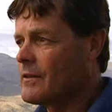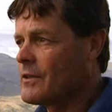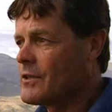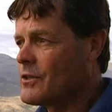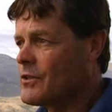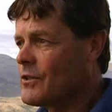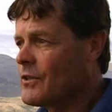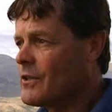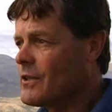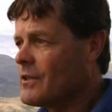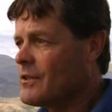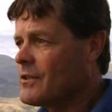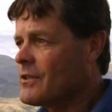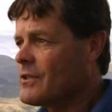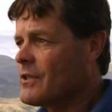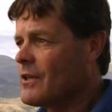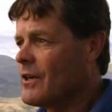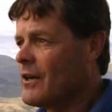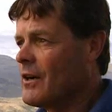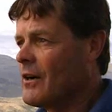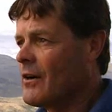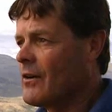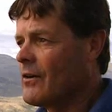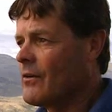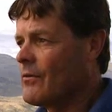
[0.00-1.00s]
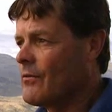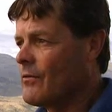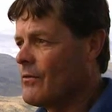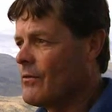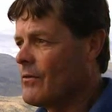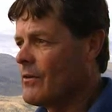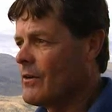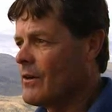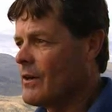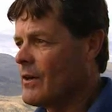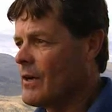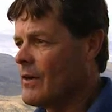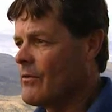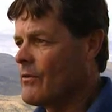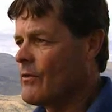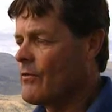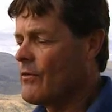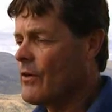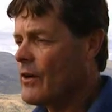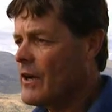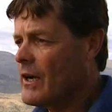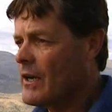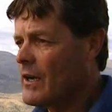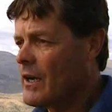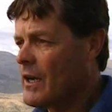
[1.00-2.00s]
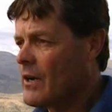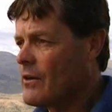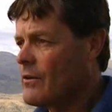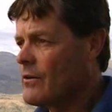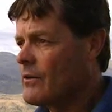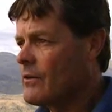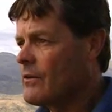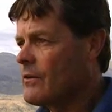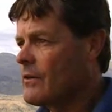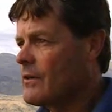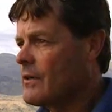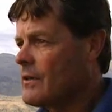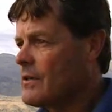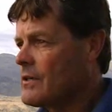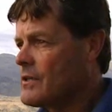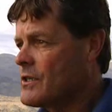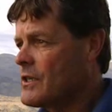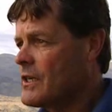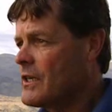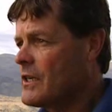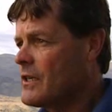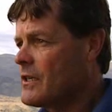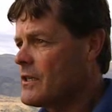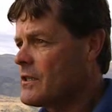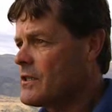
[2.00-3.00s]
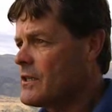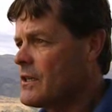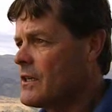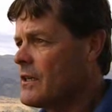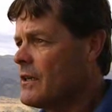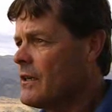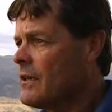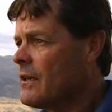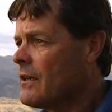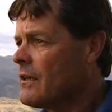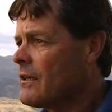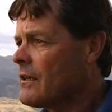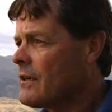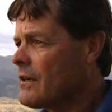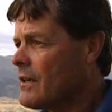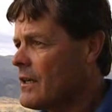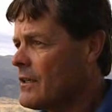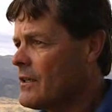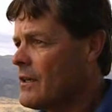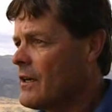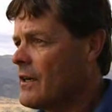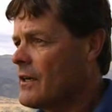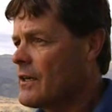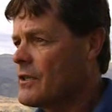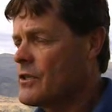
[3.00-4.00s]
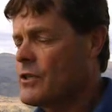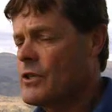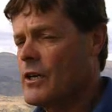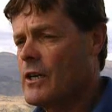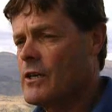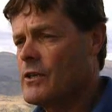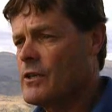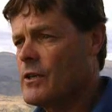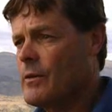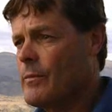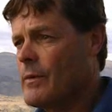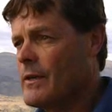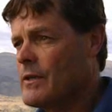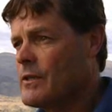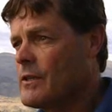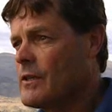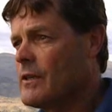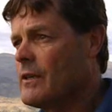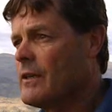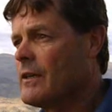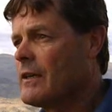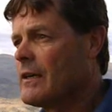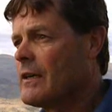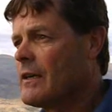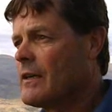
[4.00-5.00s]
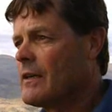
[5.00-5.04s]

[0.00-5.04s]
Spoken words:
The soils have a very low CEC, cation exchange capacity.